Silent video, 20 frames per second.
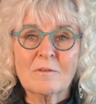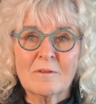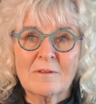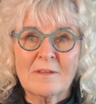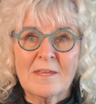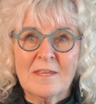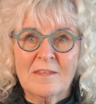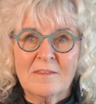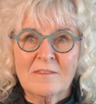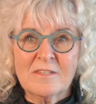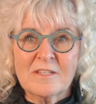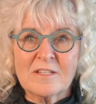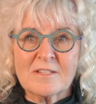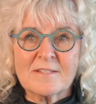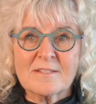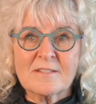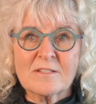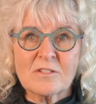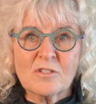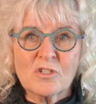in
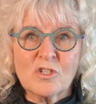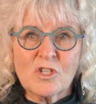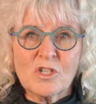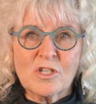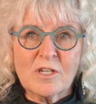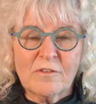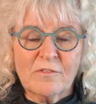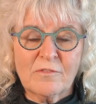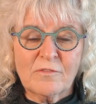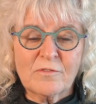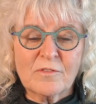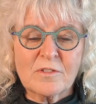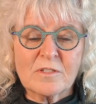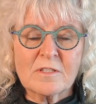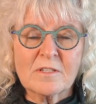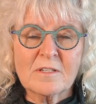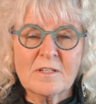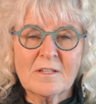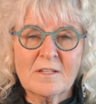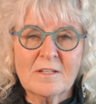this shift
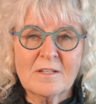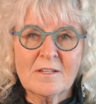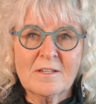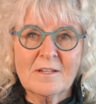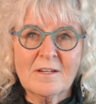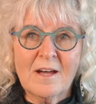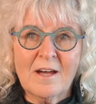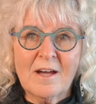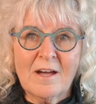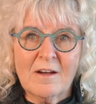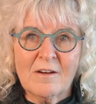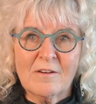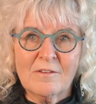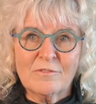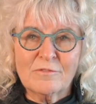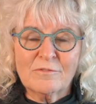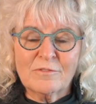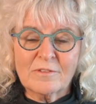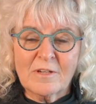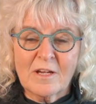
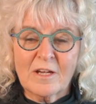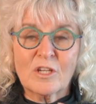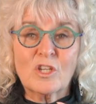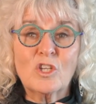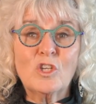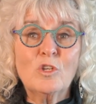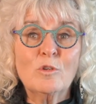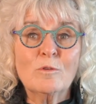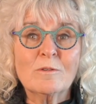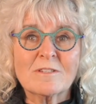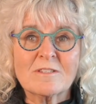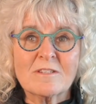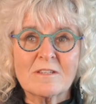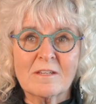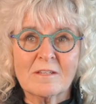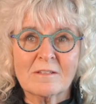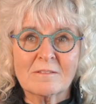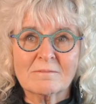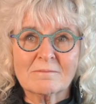of acuity